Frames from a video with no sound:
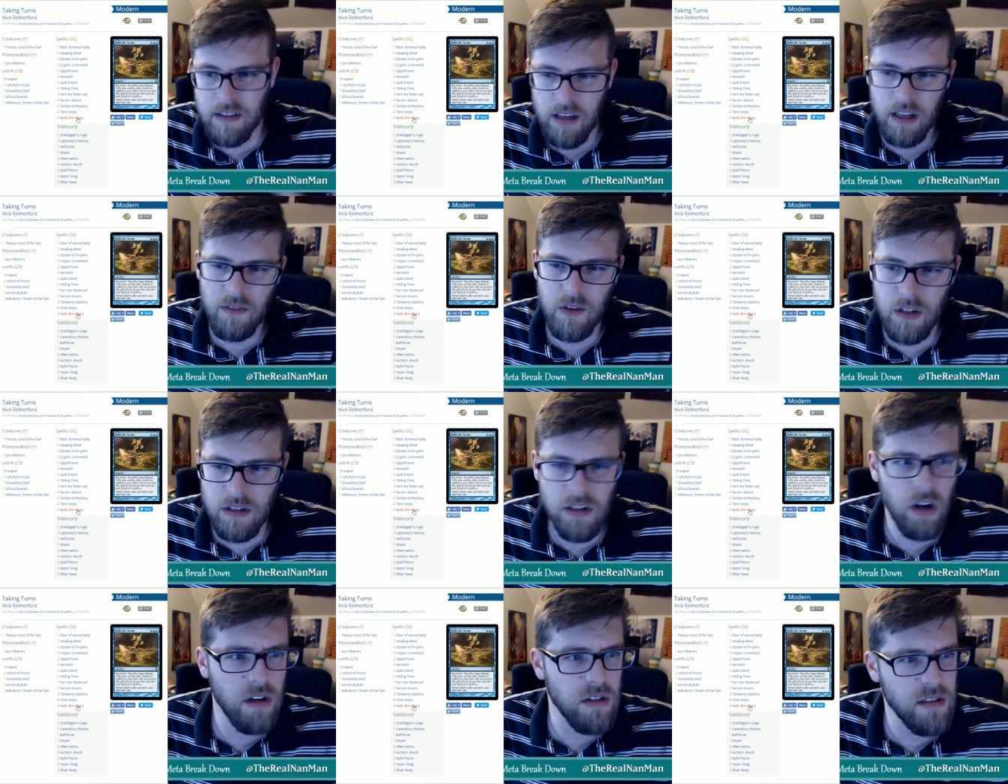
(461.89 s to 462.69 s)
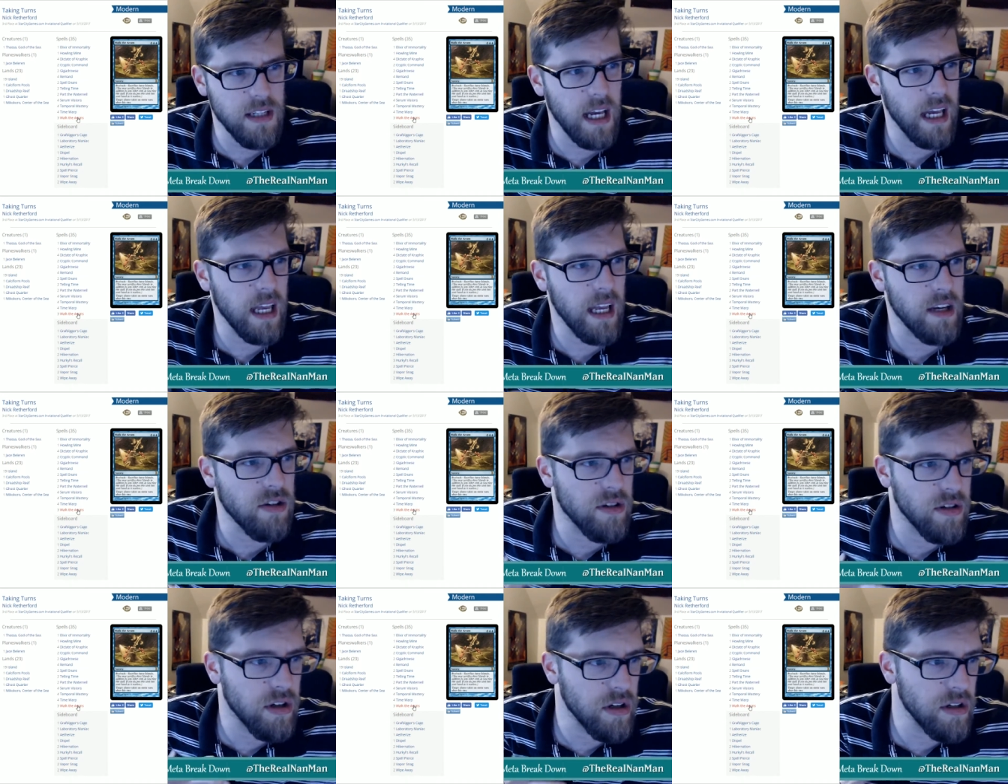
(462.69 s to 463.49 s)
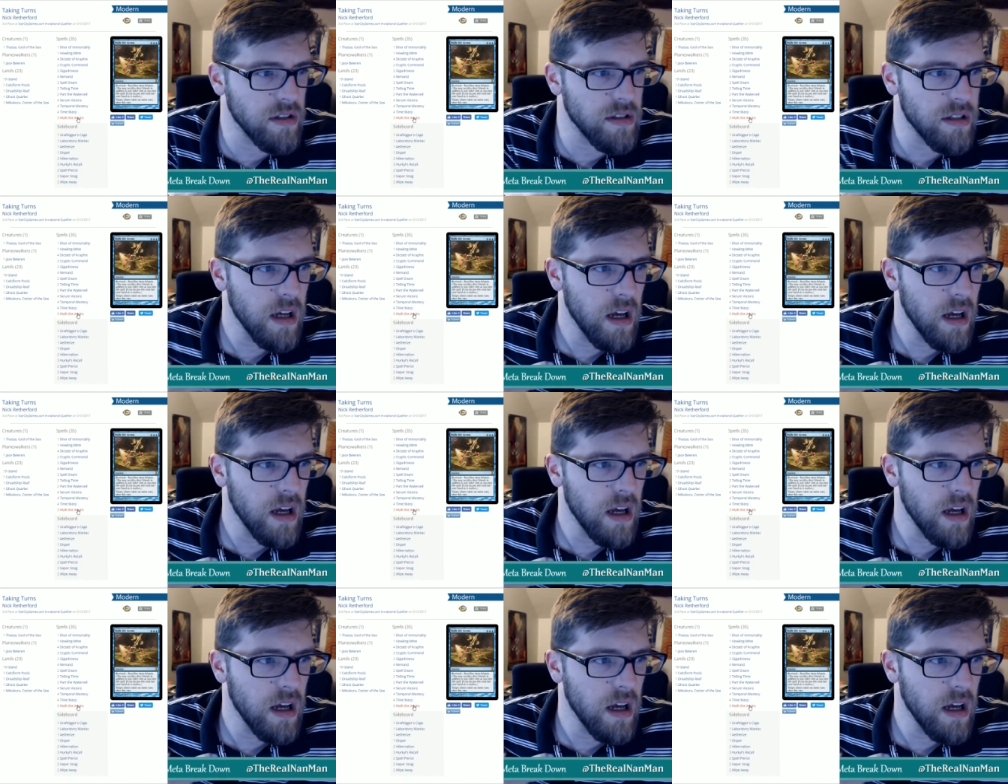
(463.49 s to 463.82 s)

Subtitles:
kind of our taking extra turns.